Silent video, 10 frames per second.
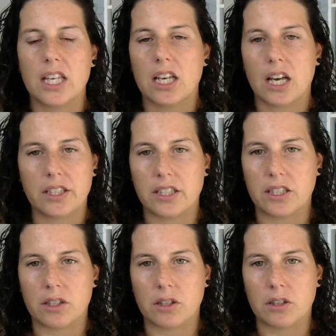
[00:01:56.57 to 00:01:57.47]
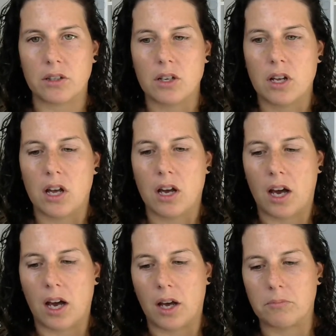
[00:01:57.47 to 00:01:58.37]
a year,
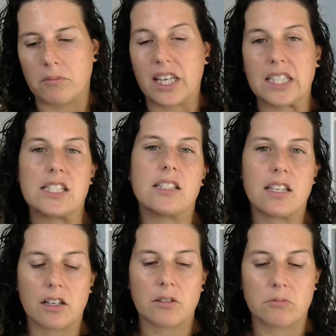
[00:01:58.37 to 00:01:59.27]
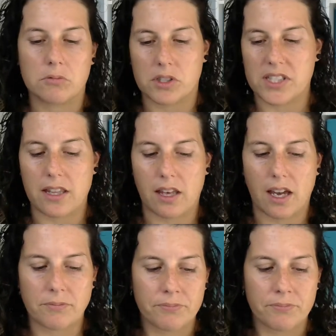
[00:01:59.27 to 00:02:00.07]
at least a year, we'll say that,